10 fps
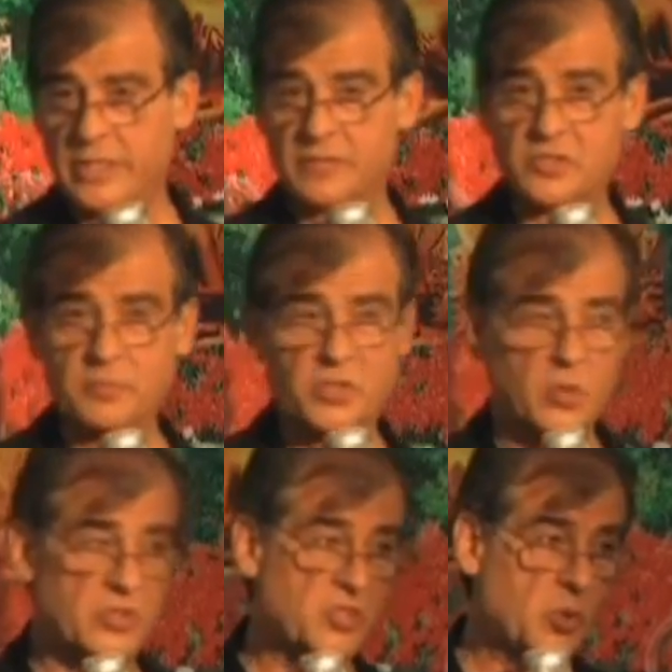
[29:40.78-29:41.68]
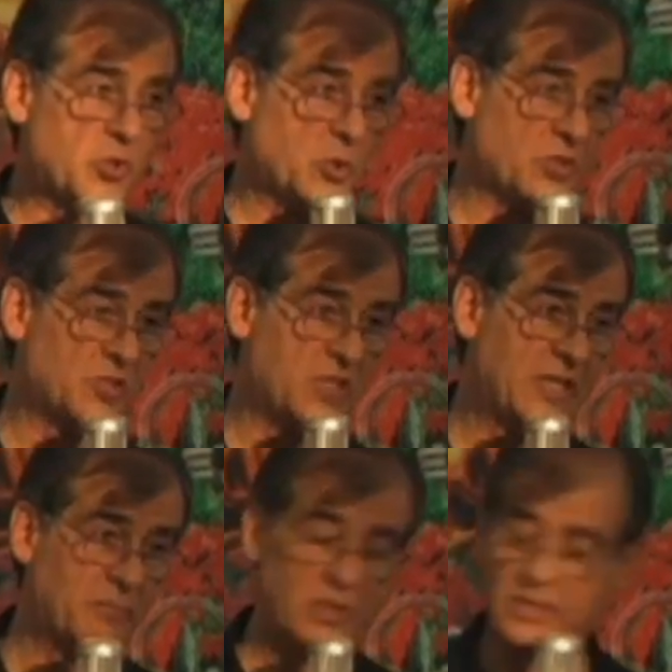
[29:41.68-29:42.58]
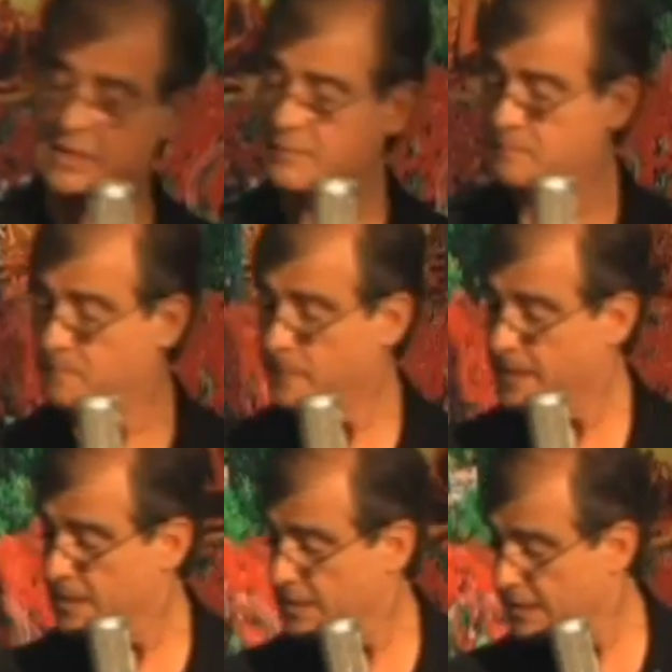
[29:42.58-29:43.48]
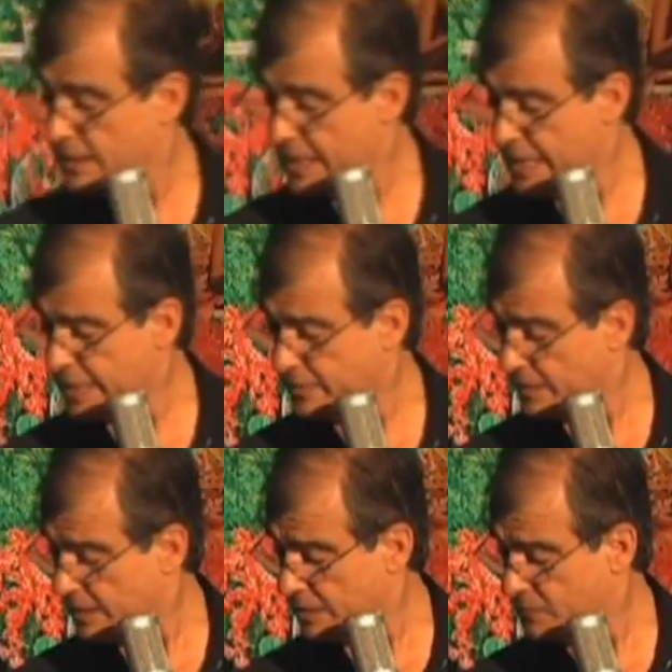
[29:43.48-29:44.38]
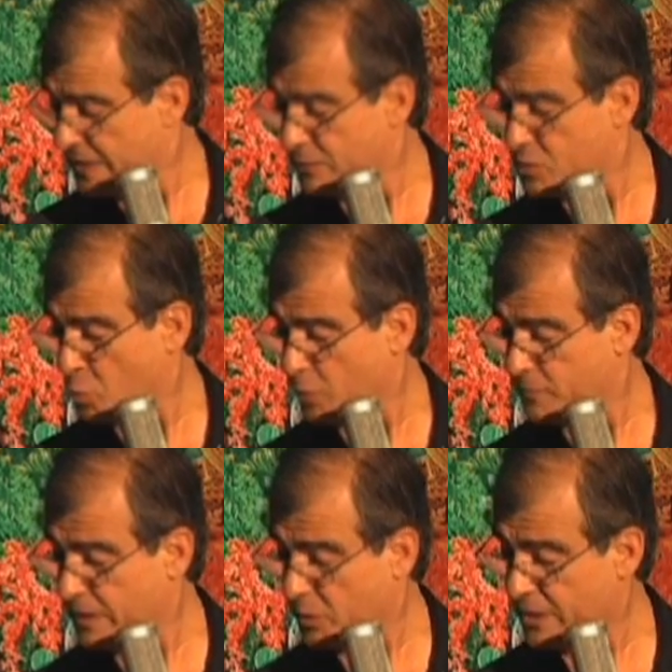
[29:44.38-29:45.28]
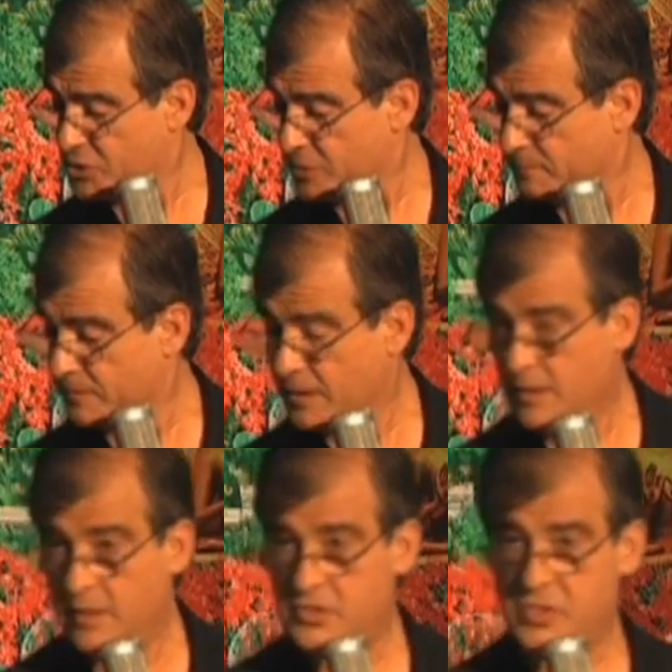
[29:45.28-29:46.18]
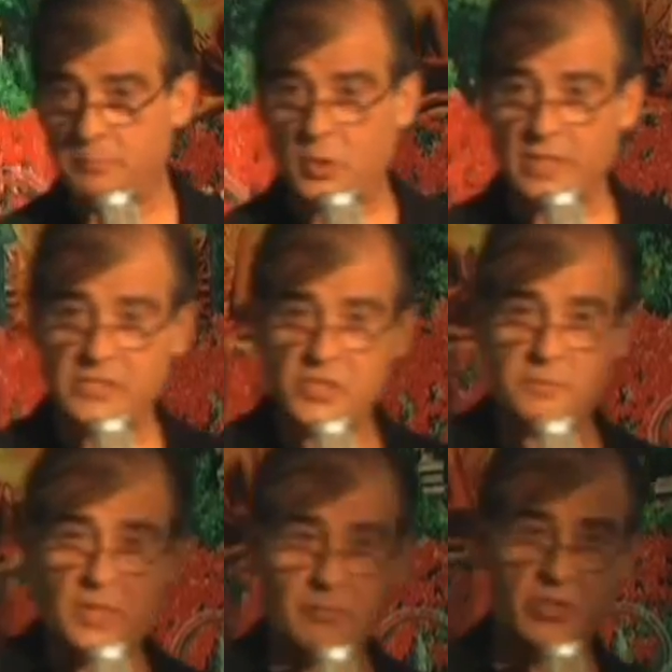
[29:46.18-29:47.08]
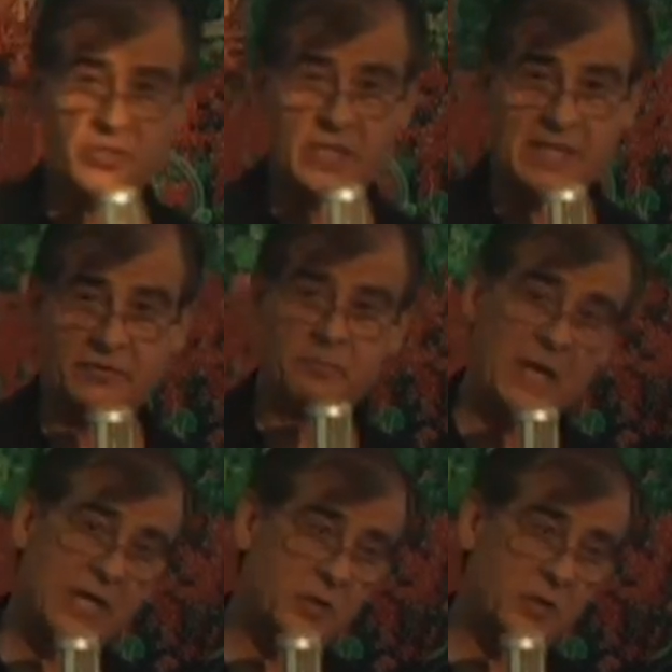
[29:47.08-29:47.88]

is something called social sustainability, and favors world federation. This is a book I just published. I have it back on